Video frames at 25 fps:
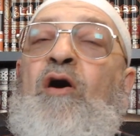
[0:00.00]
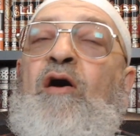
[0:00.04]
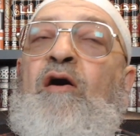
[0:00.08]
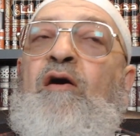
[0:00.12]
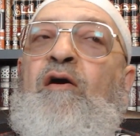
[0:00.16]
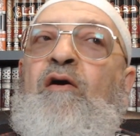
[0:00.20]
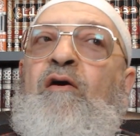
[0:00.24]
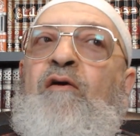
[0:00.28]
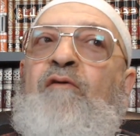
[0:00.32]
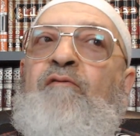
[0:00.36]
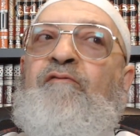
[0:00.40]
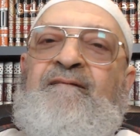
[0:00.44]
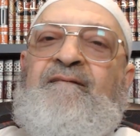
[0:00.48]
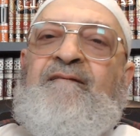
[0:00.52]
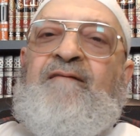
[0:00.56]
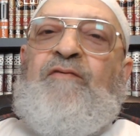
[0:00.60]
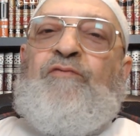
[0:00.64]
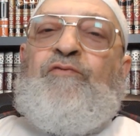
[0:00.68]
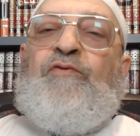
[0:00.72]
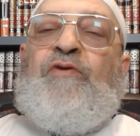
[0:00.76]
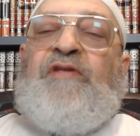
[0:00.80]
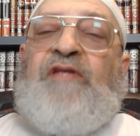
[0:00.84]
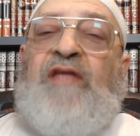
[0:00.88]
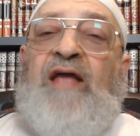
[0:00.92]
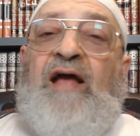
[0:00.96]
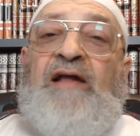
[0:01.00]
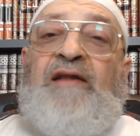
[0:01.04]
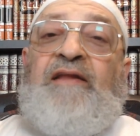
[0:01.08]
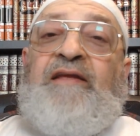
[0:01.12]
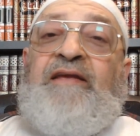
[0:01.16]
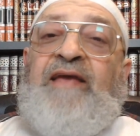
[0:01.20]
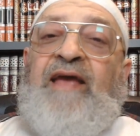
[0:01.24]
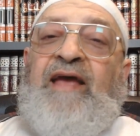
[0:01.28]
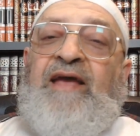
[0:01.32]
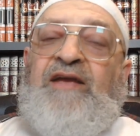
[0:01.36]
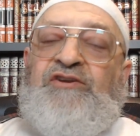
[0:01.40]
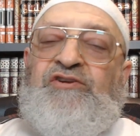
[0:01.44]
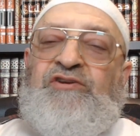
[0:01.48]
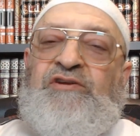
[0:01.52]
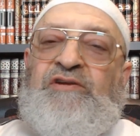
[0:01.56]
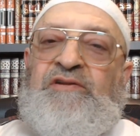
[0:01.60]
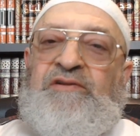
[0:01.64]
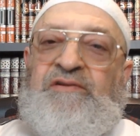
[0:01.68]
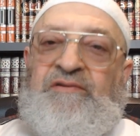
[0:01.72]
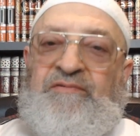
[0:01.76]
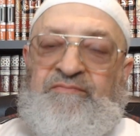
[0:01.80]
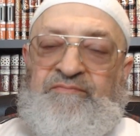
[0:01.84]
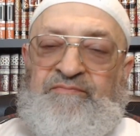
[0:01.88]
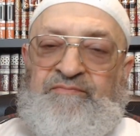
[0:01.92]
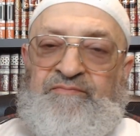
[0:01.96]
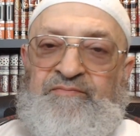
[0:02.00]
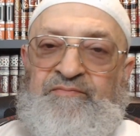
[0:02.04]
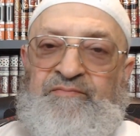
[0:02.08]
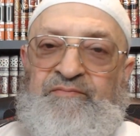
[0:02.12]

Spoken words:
of retaliation